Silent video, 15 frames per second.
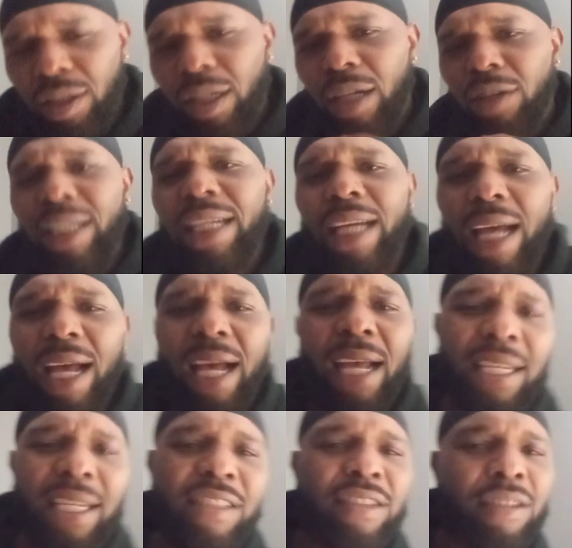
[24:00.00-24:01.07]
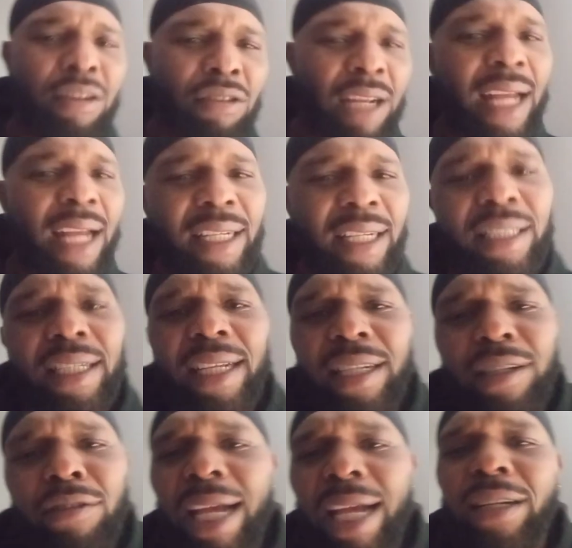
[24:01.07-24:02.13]
You know, he all right. He just don't got, he, he
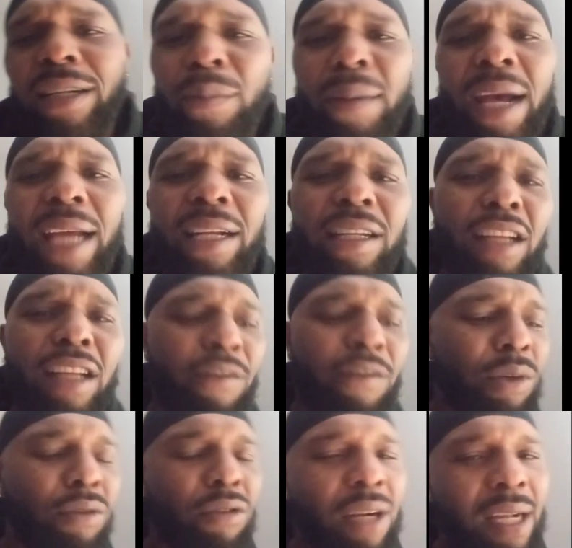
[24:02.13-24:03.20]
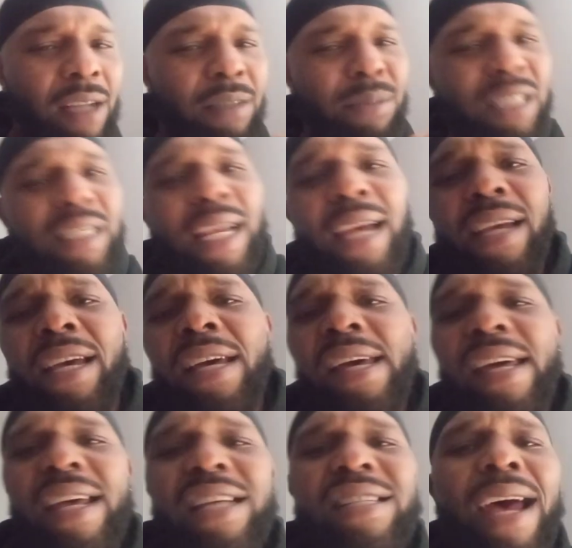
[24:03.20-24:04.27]
don't got nobody to love him around him. That's how,
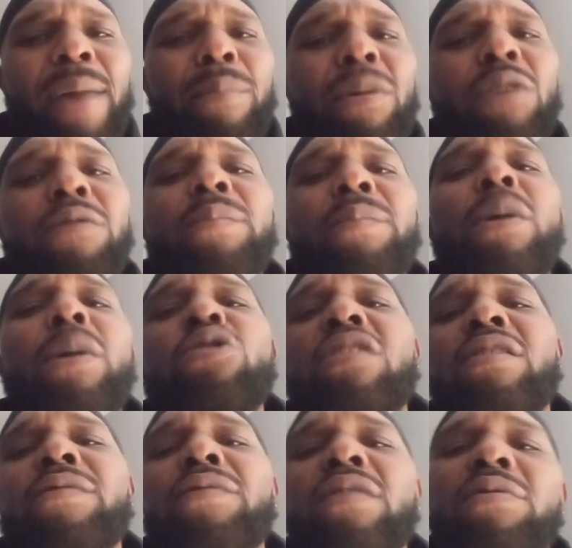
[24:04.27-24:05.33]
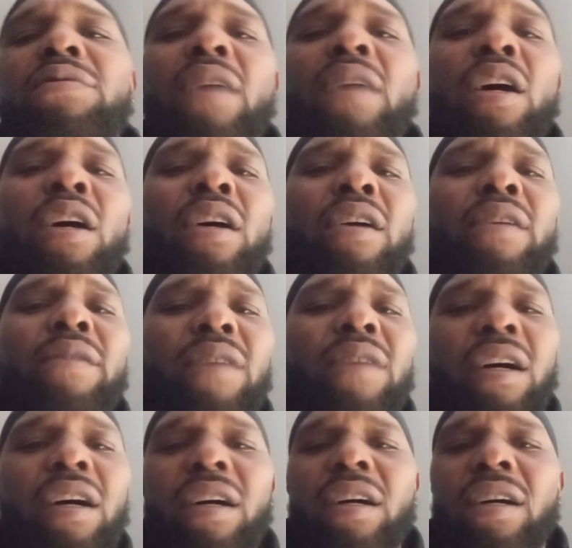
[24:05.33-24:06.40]
that's how most, most of us was
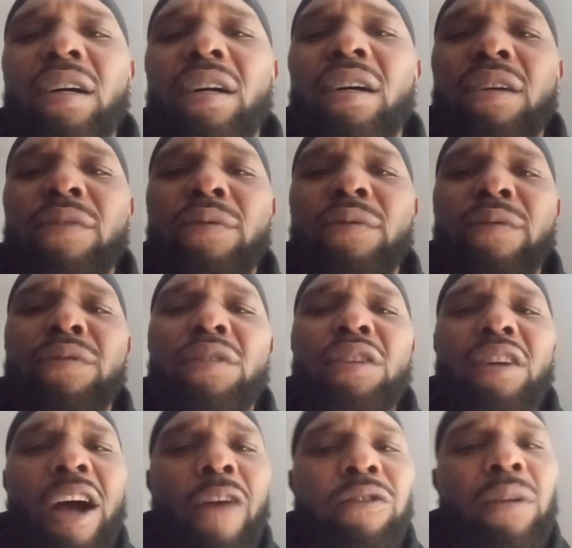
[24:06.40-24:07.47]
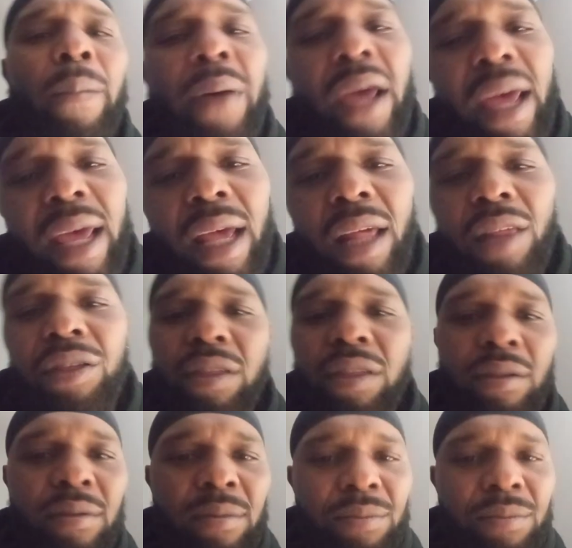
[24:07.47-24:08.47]
uh, uh, uh, veer off the path.